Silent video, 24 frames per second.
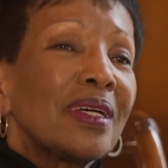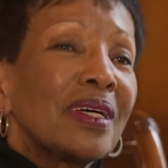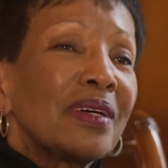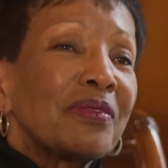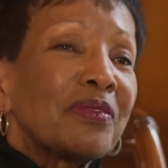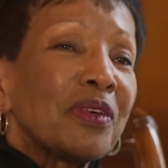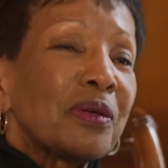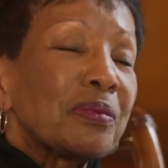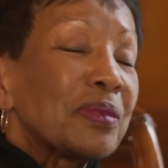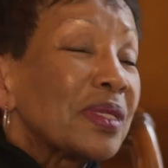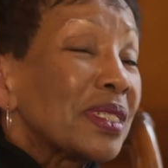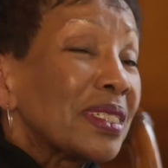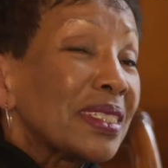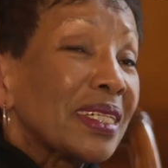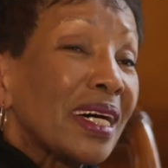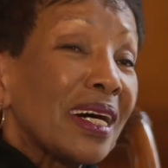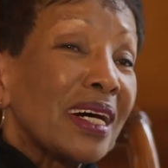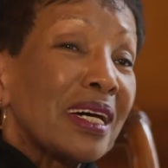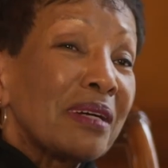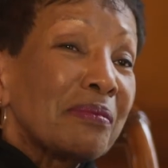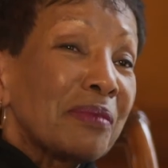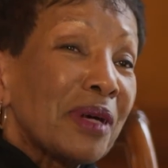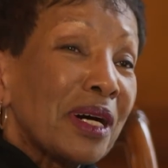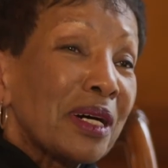from the
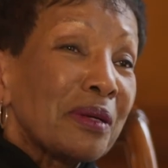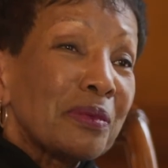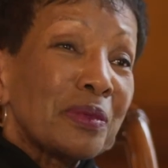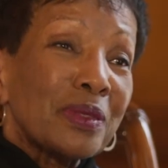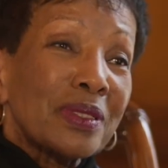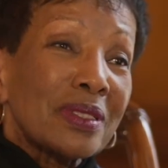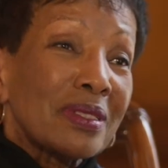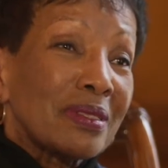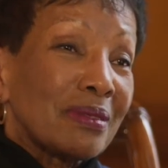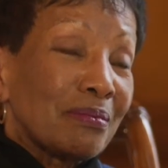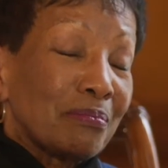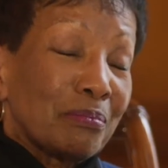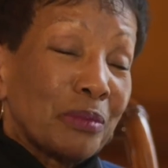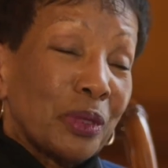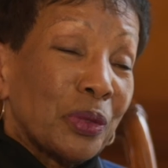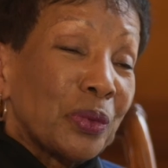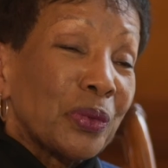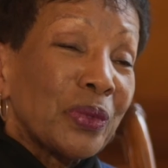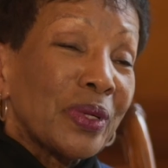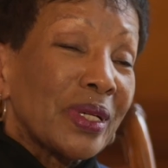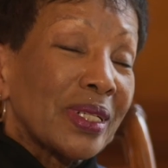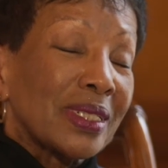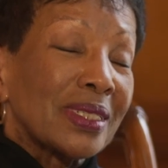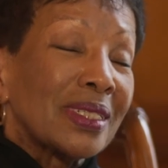time I was
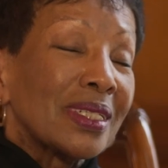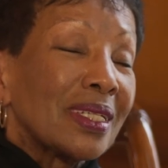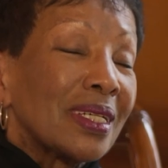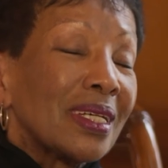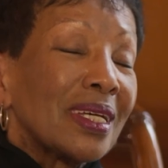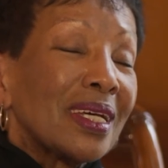born,